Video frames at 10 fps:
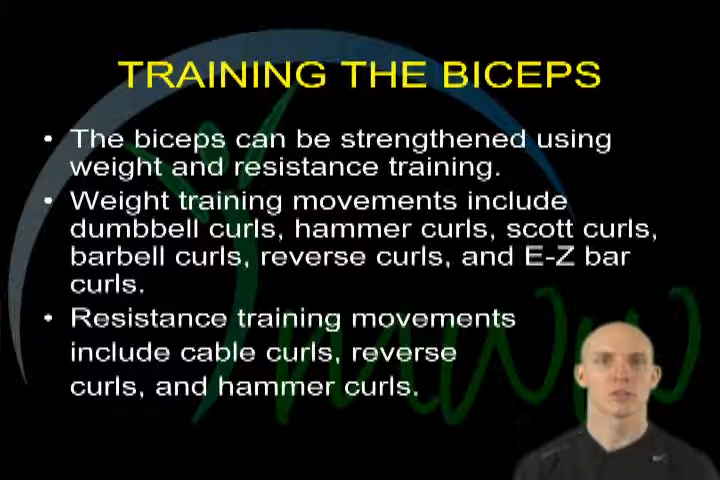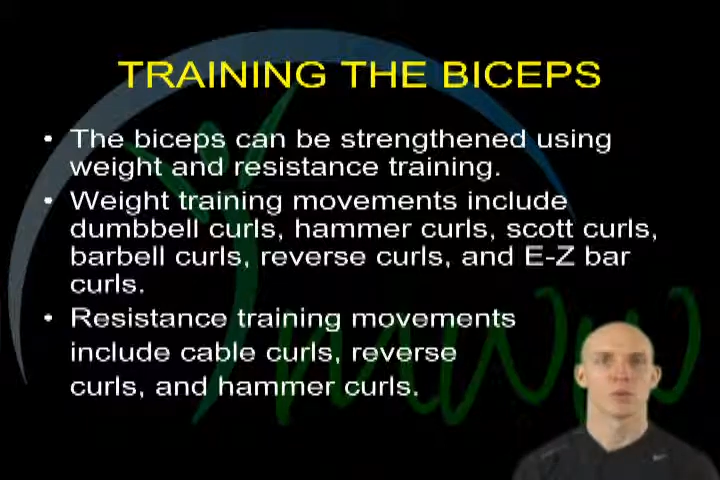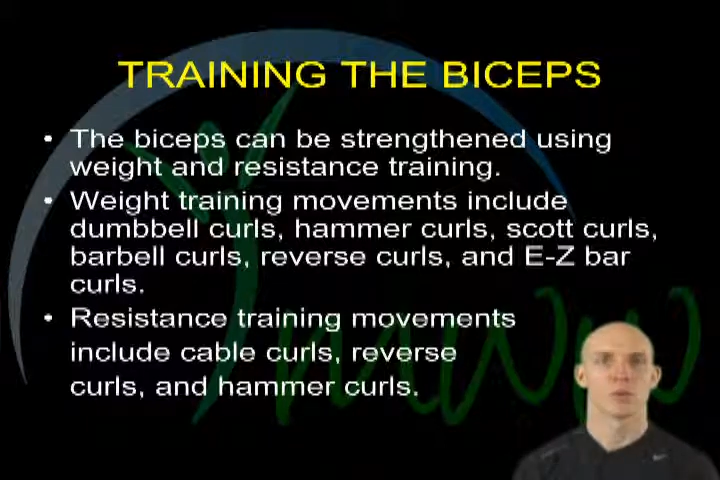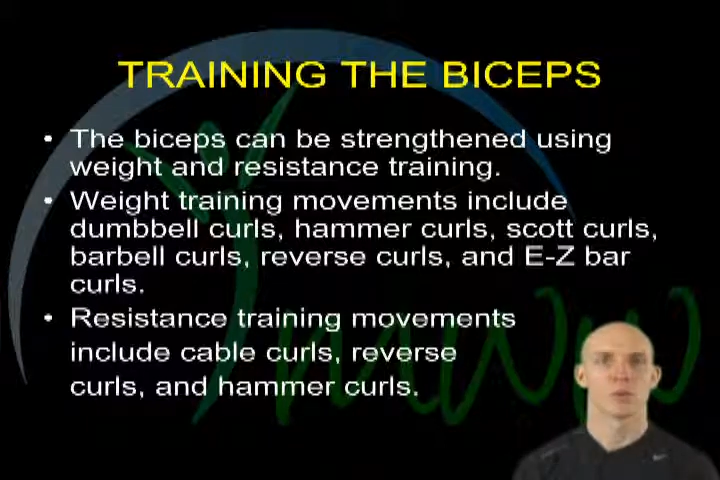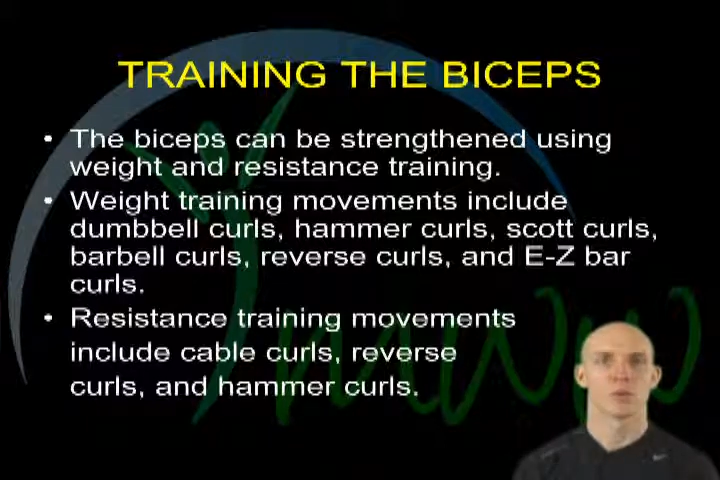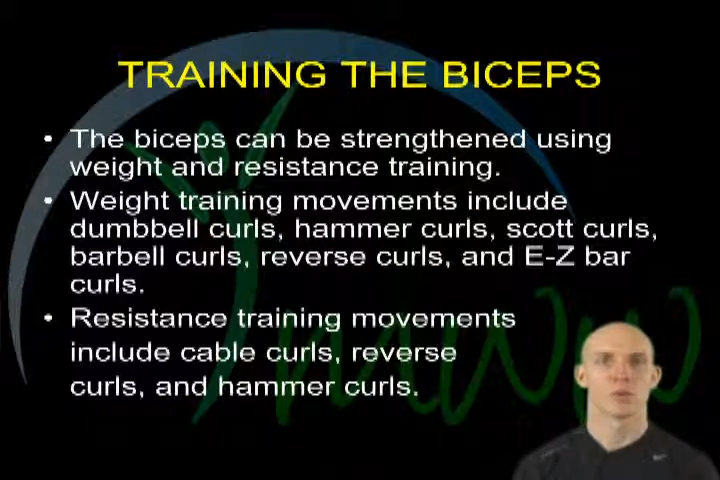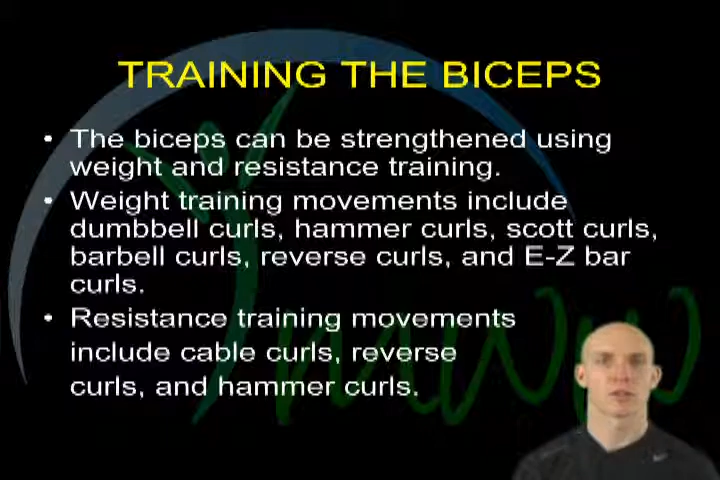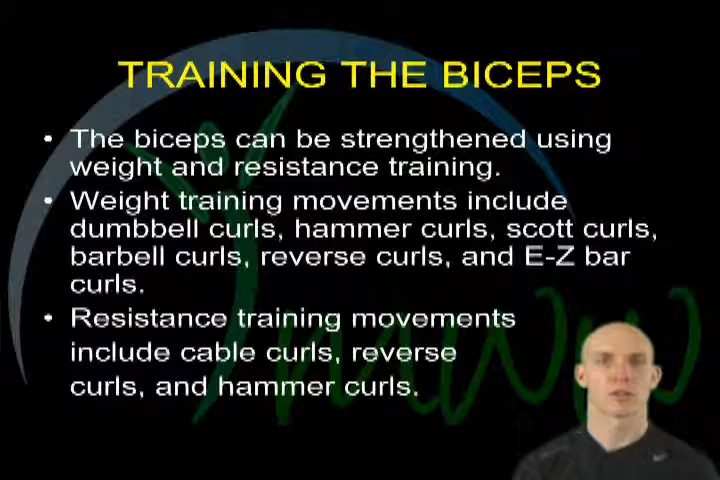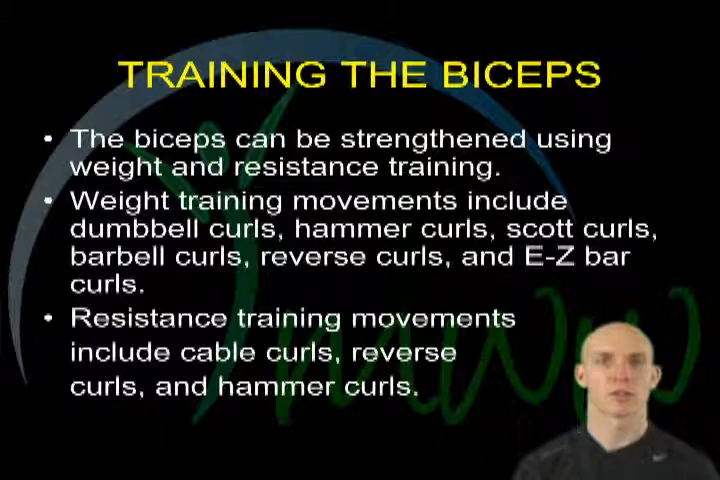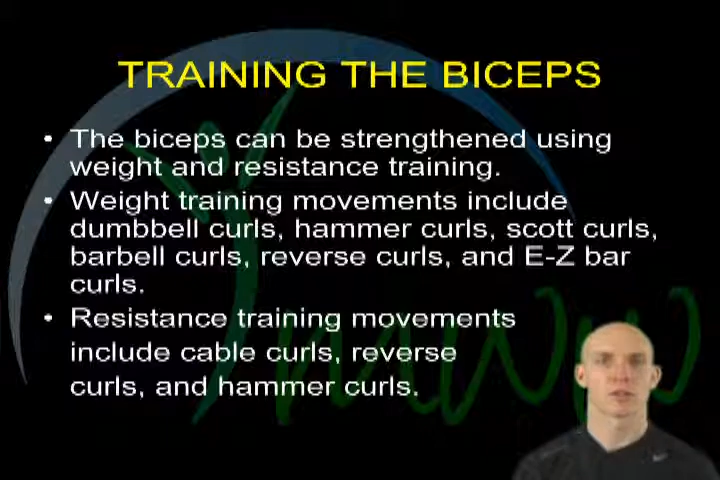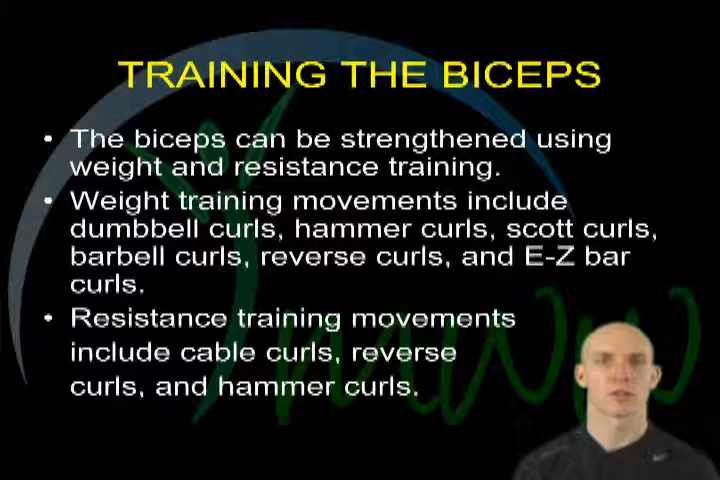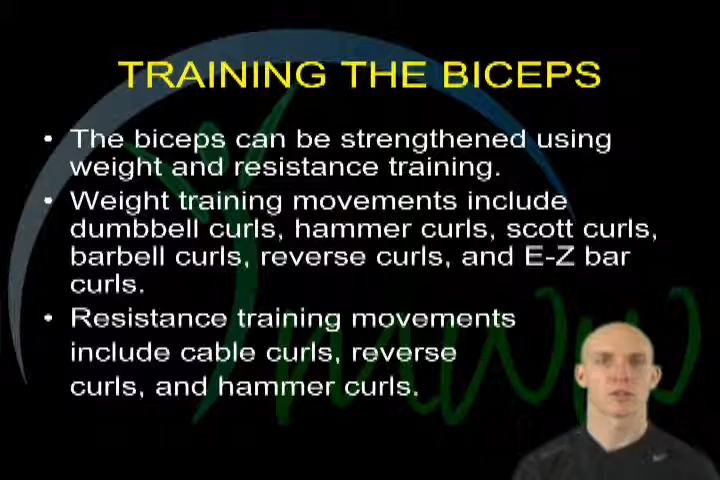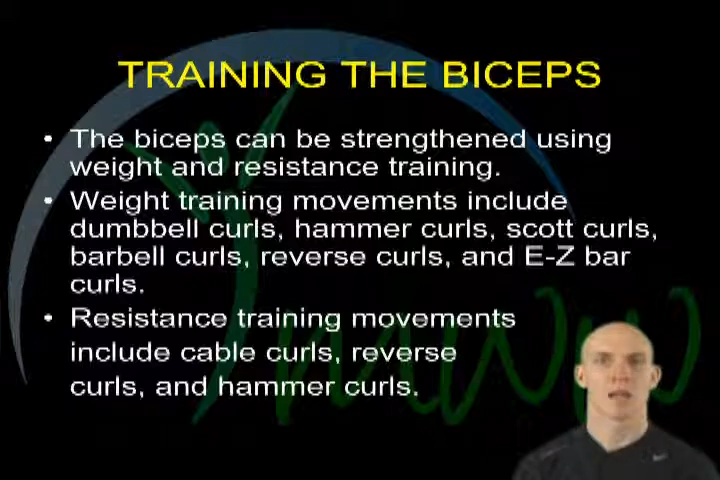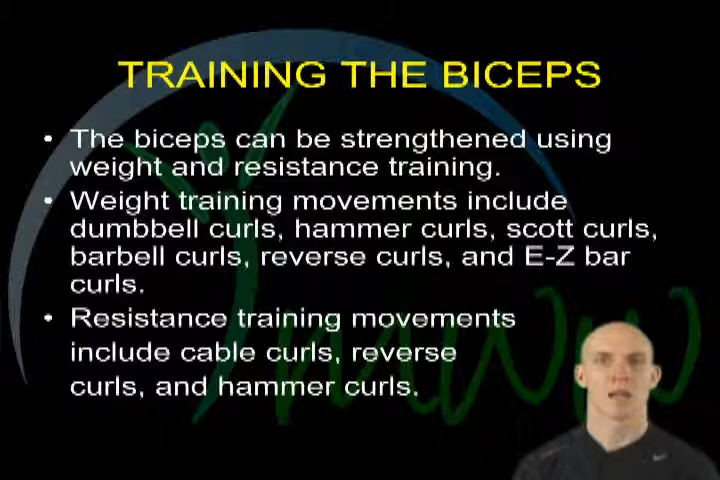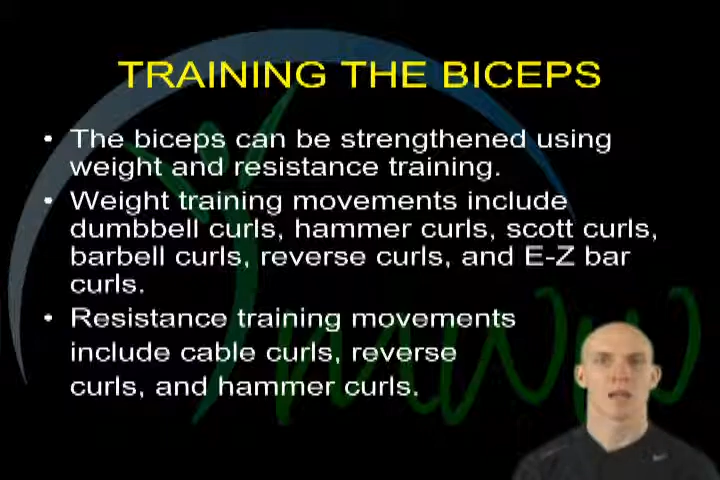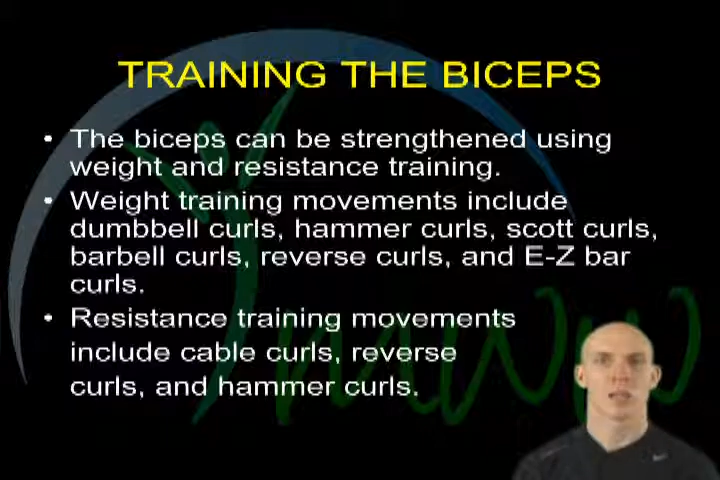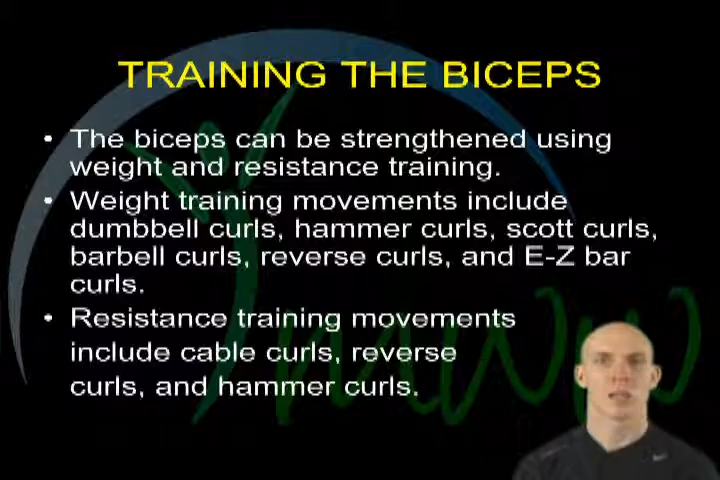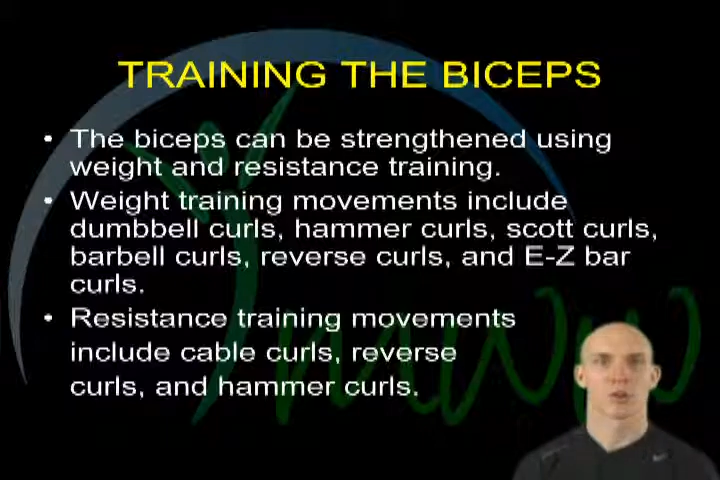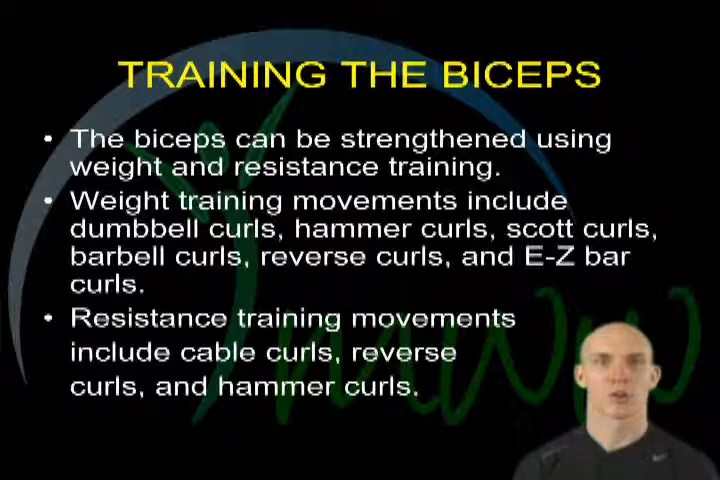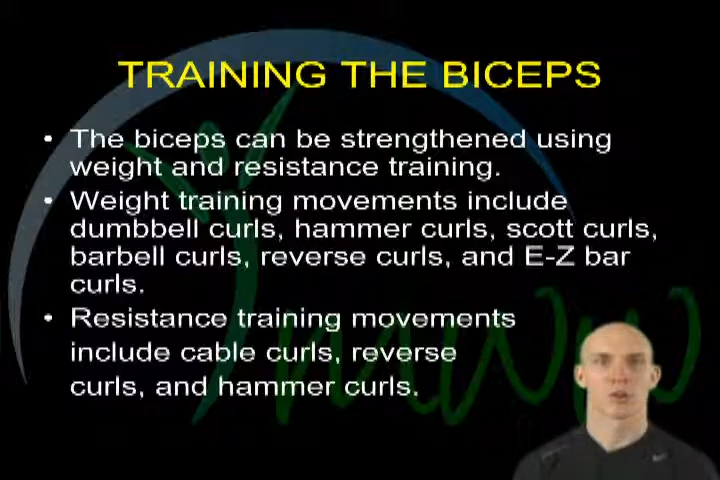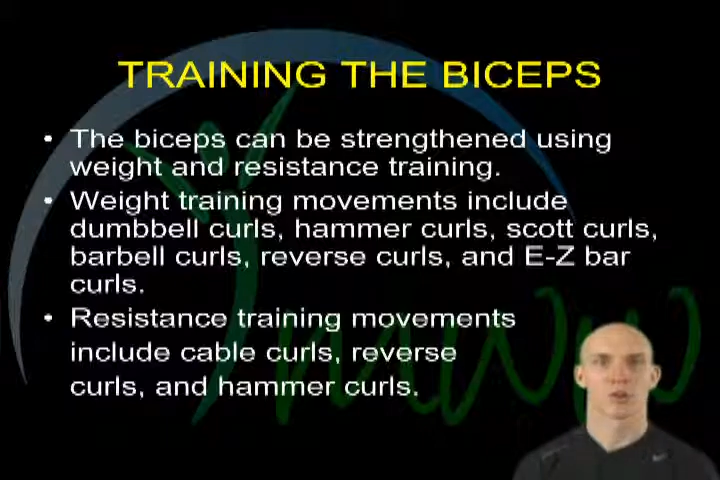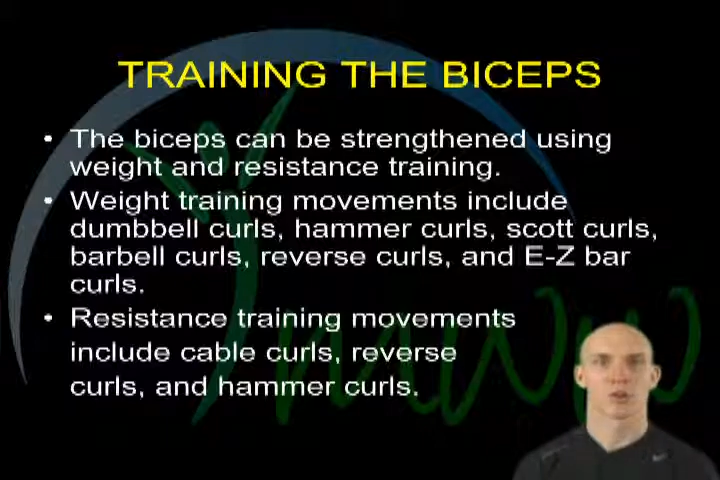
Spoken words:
reverse curls, and hammer curls.